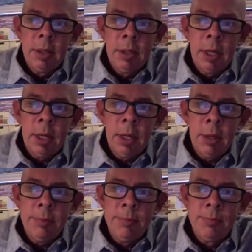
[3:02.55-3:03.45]

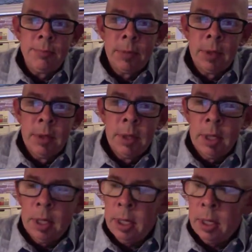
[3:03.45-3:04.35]
the
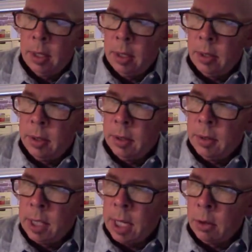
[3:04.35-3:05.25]

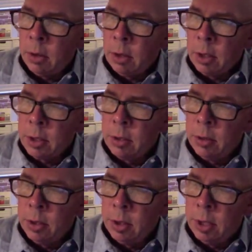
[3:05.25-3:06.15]
categorical
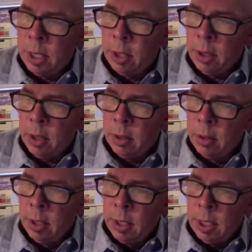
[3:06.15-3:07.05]
exclusions that are
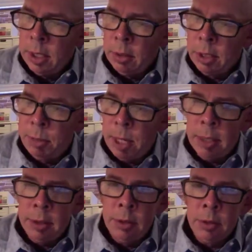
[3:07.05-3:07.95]
either
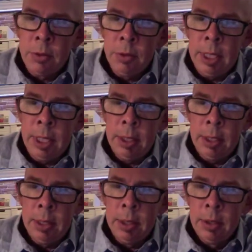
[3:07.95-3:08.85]
expanded or
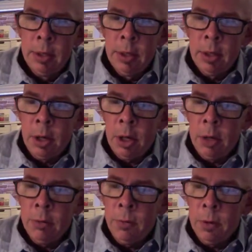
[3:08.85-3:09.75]
created
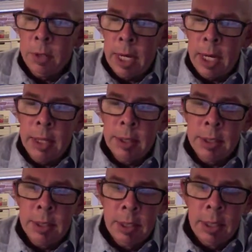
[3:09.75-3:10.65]
are for
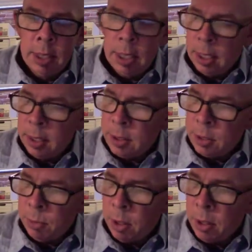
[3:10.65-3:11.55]
DAS and
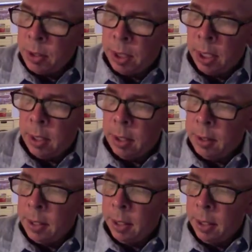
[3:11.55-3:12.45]
small
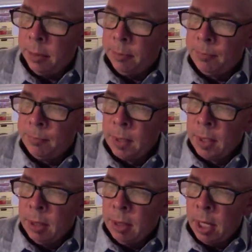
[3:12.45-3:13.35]
cell,
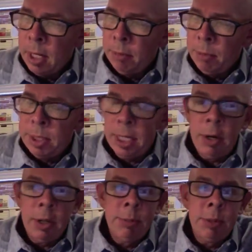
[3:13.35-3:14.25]
but they
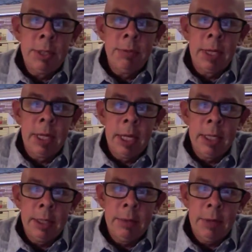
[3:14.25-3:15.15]
aren't specifically
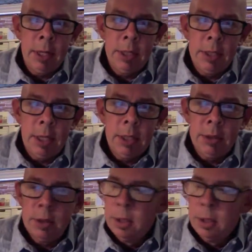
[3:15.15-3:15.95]
identified as such.